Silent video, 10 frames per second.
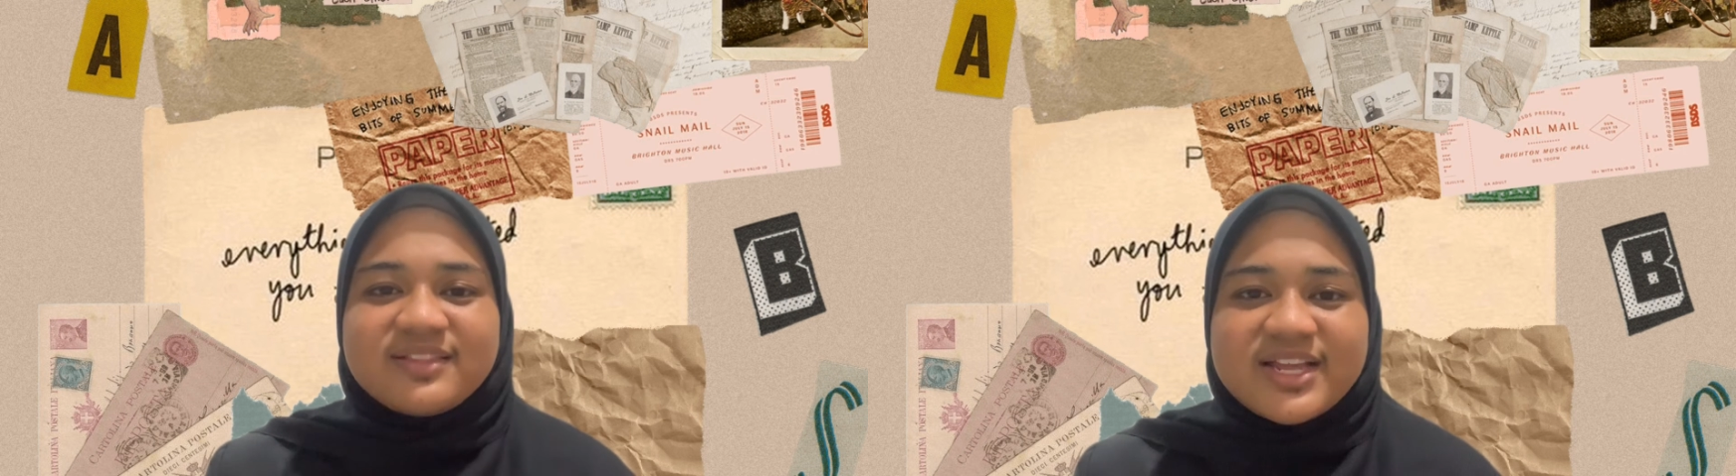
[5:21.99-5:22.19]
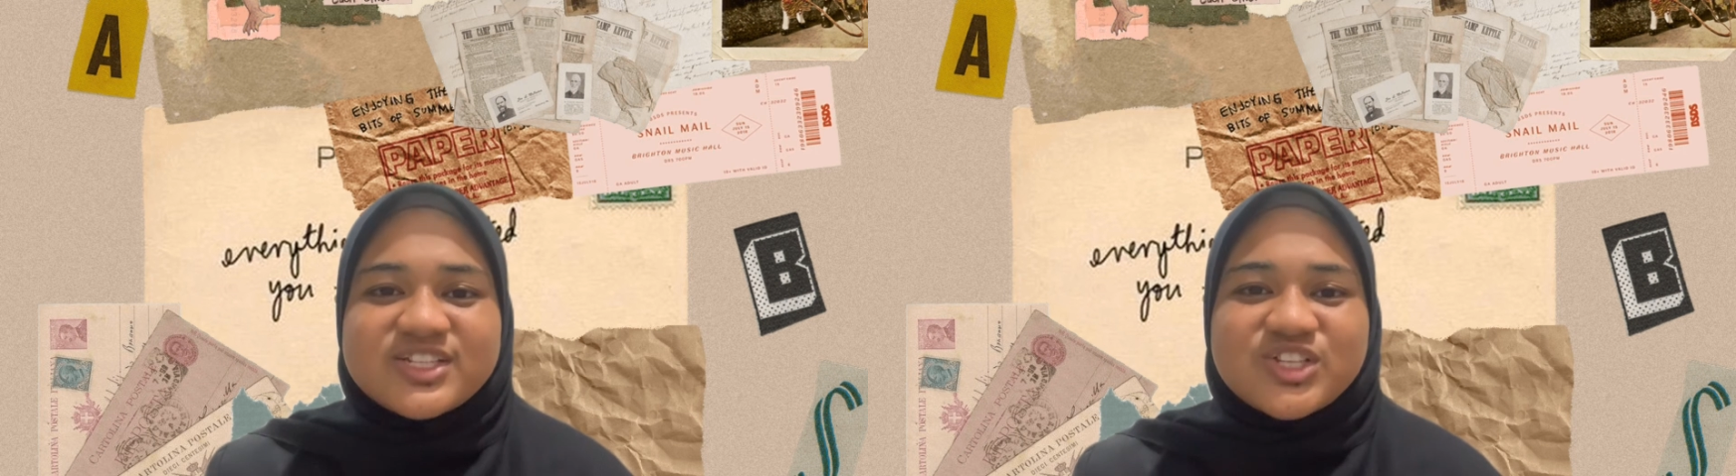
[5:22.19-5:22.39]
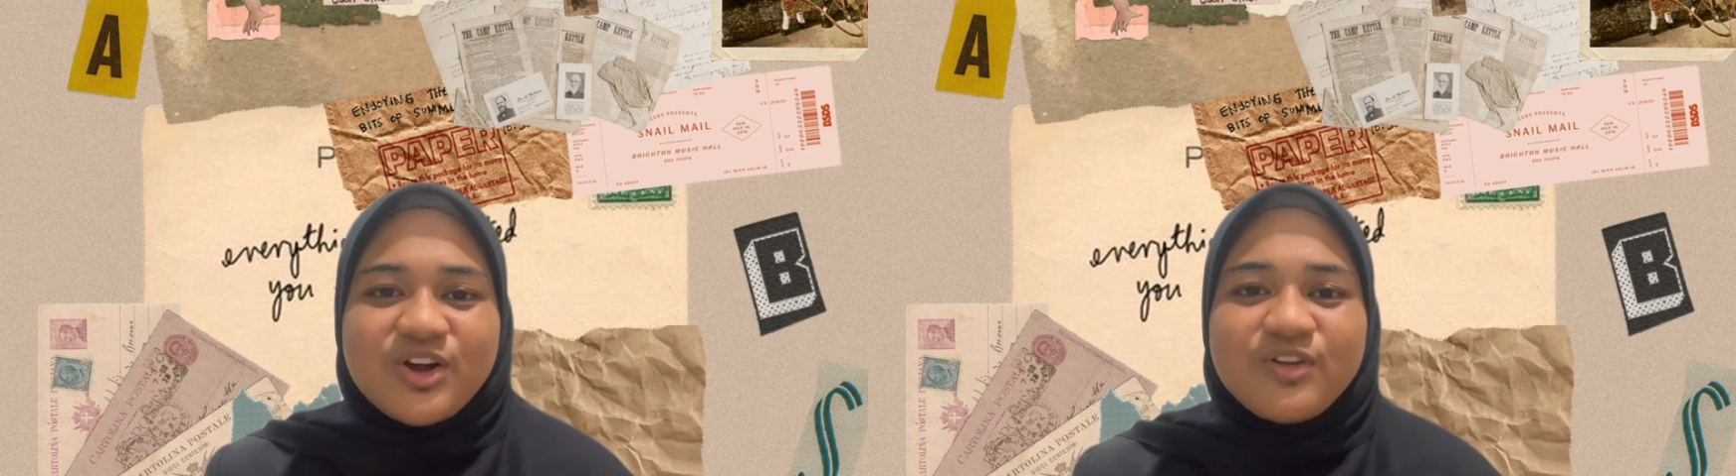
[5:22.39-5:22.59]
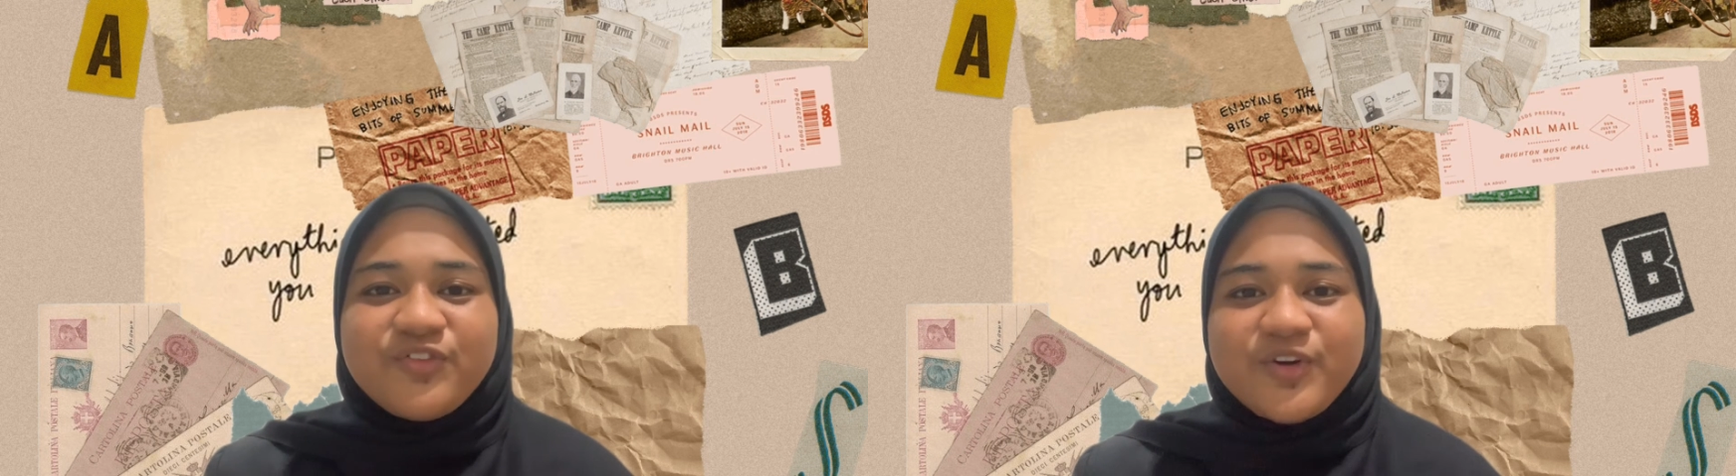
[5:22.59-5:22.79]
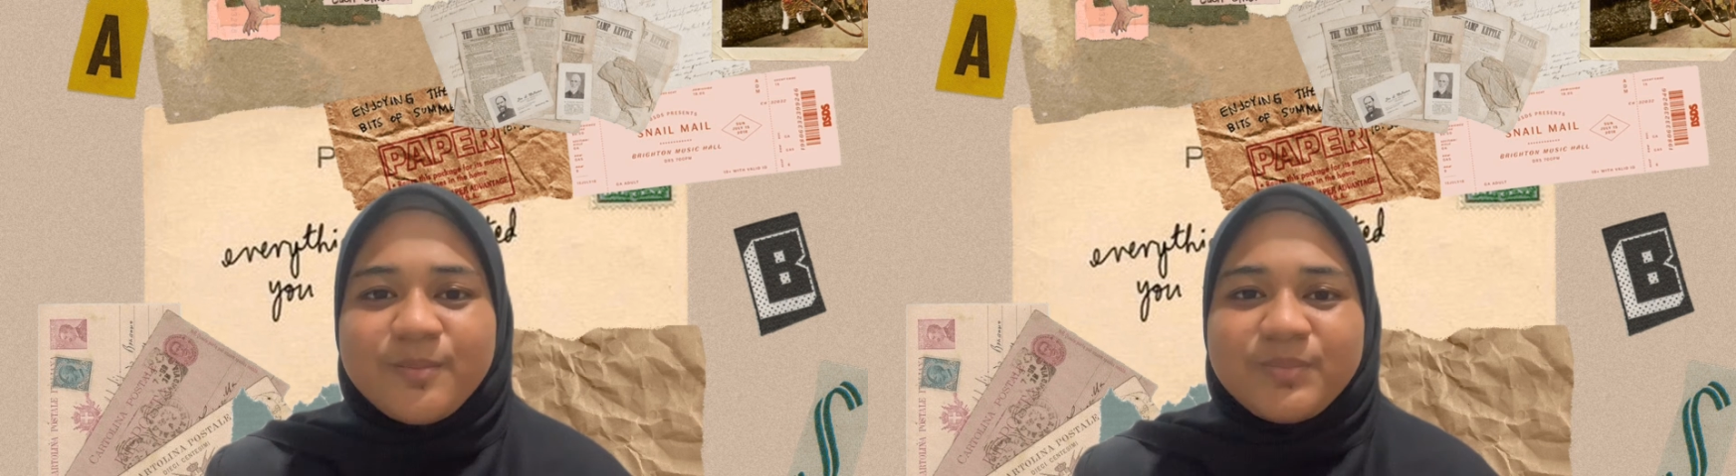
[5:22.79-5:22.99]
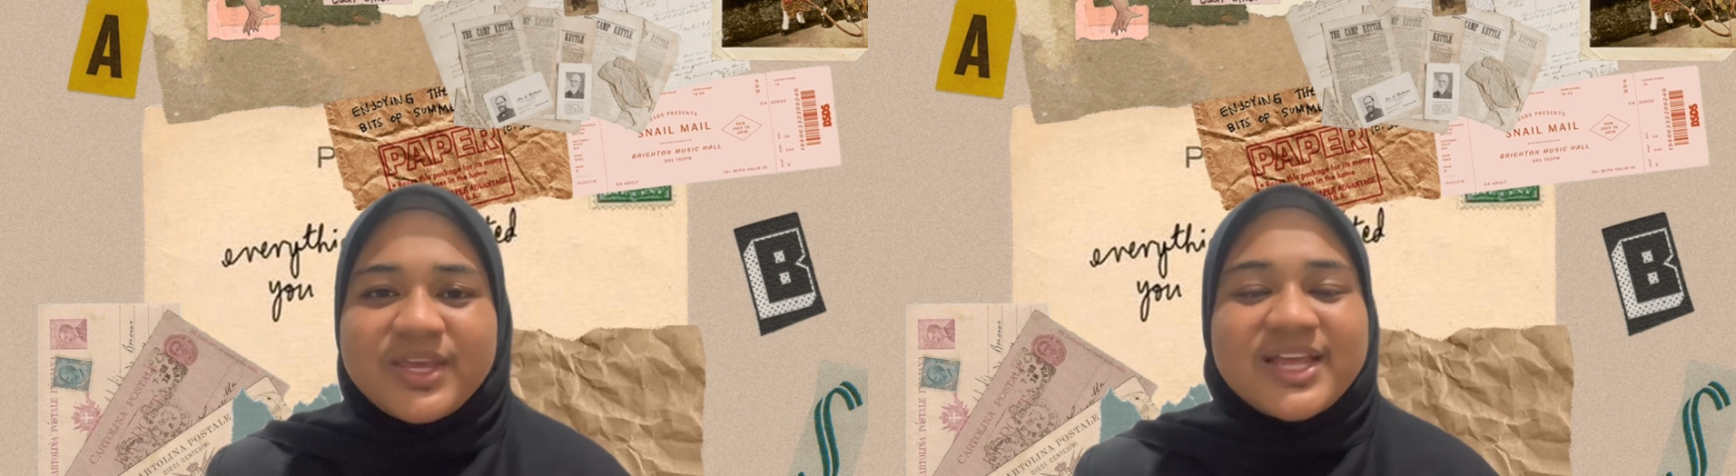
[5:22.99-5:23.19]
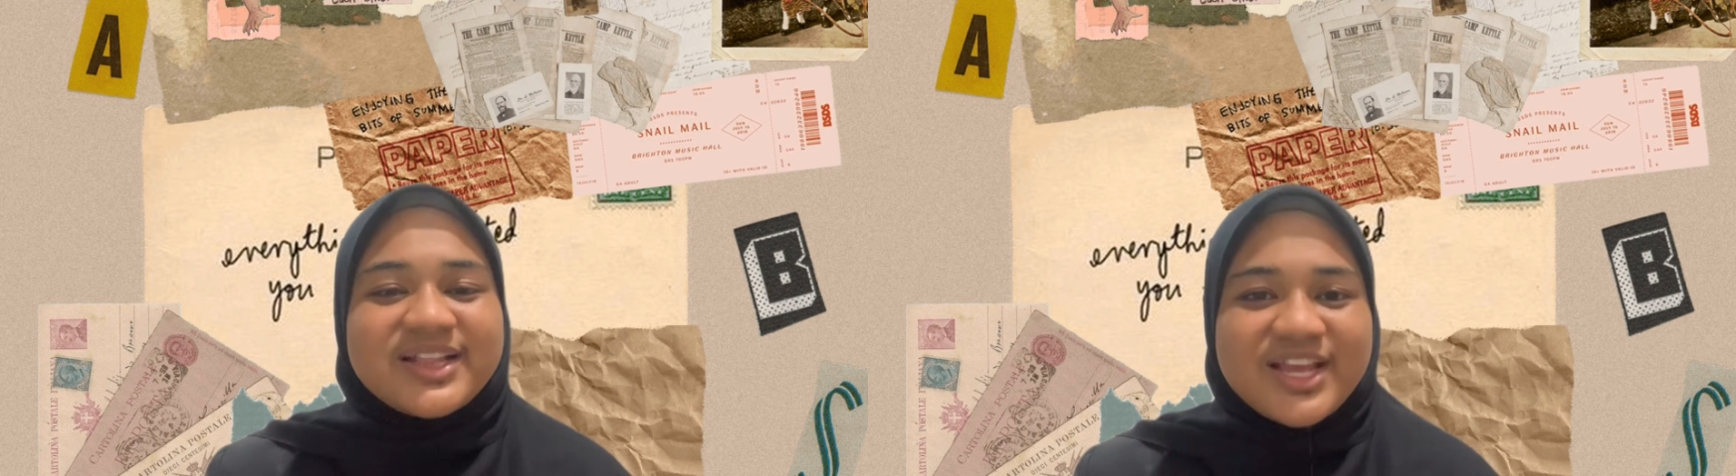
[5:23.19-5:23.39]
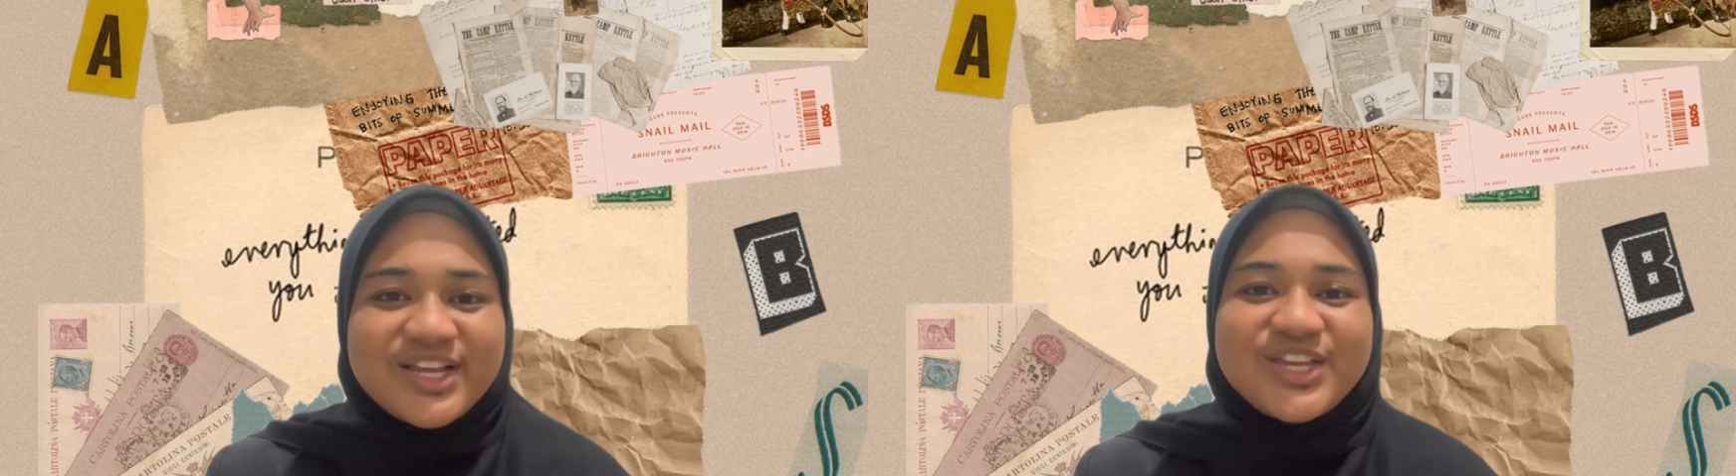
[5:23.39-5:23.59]
That's all from me.
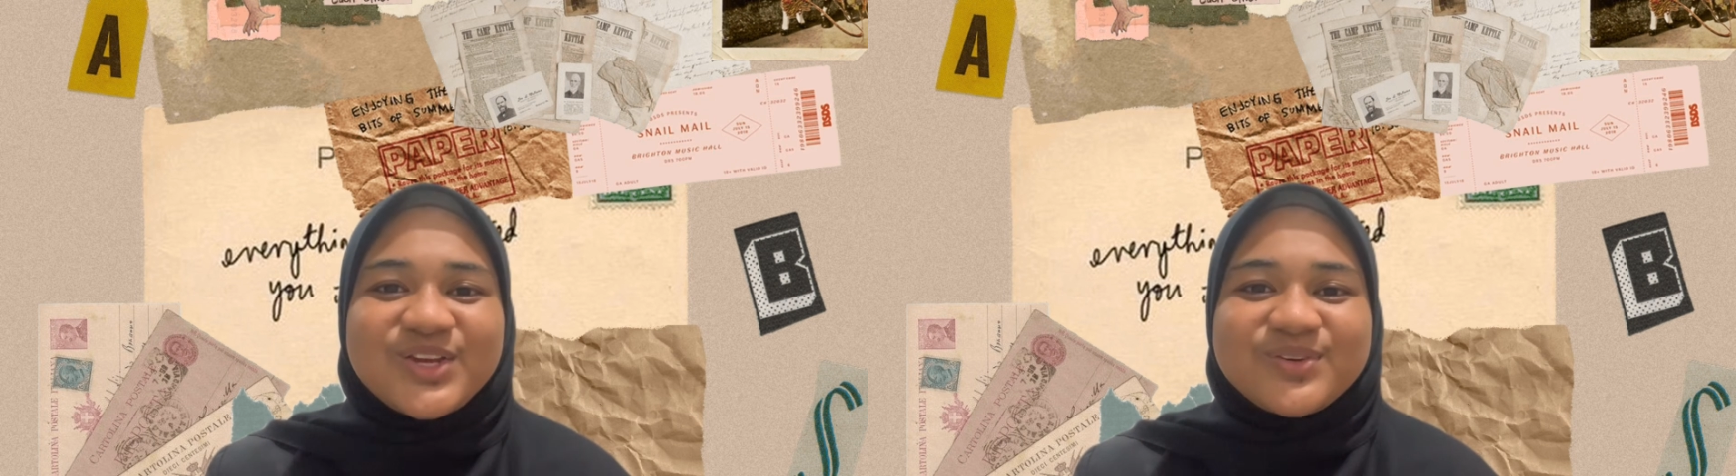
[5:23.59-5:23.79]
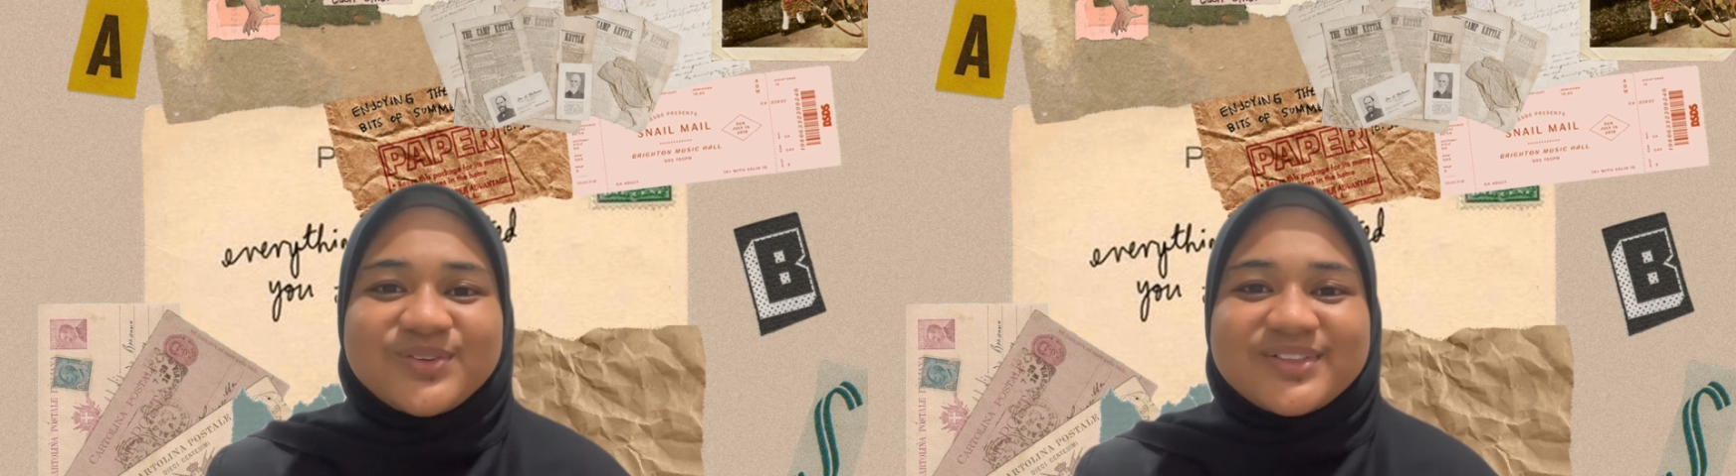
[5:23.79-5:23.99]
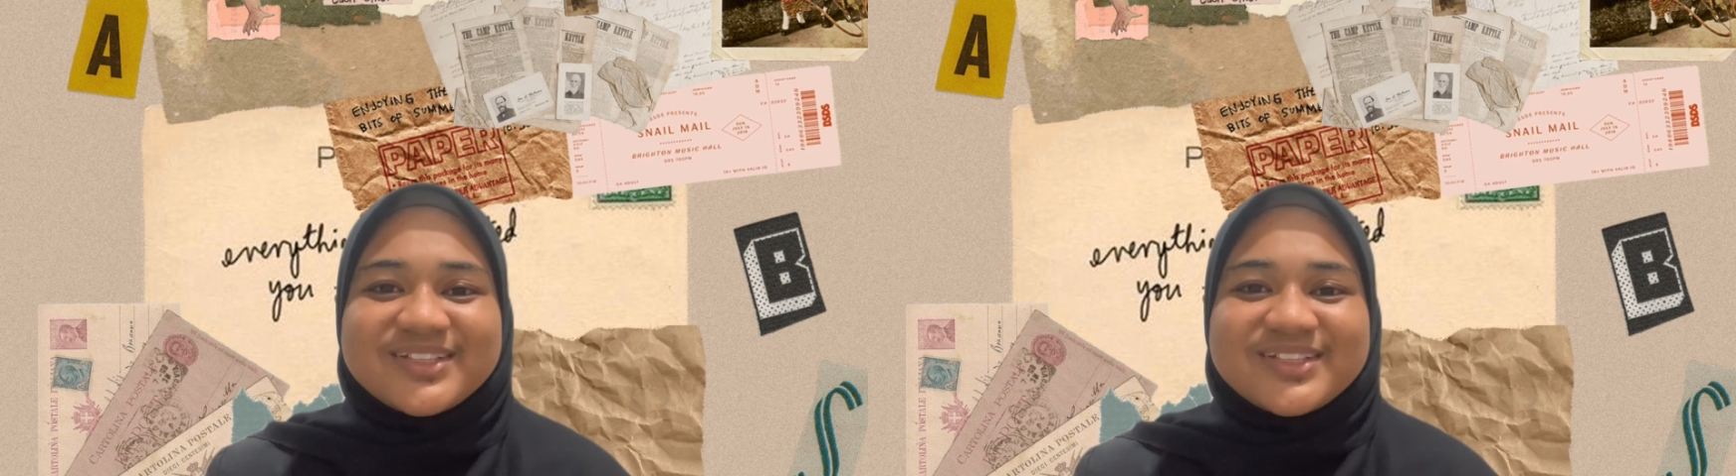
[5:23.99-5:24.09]
Thank you.